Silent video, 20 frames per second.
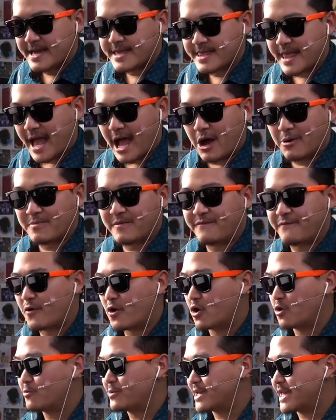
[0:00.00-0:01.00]
Now,
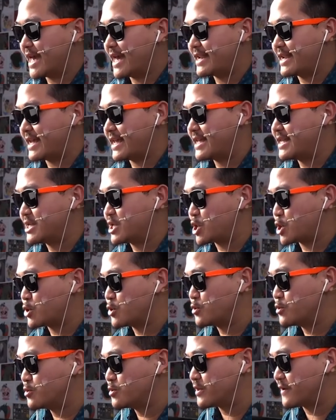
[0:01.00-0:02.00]
before we get
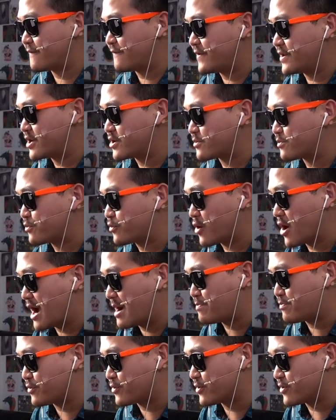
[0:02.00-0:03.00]
into the figure
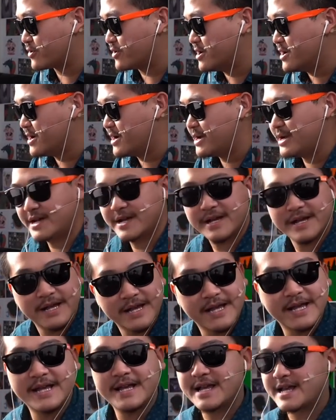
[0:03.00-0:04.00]
proper,
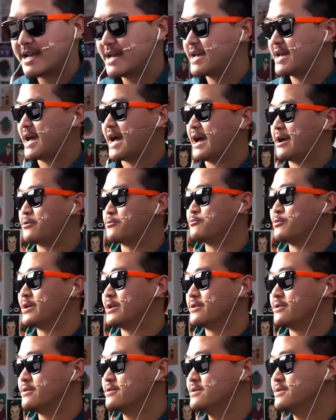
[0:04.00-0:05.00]
I
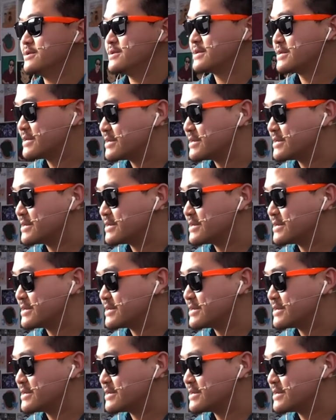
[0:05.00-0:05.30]
will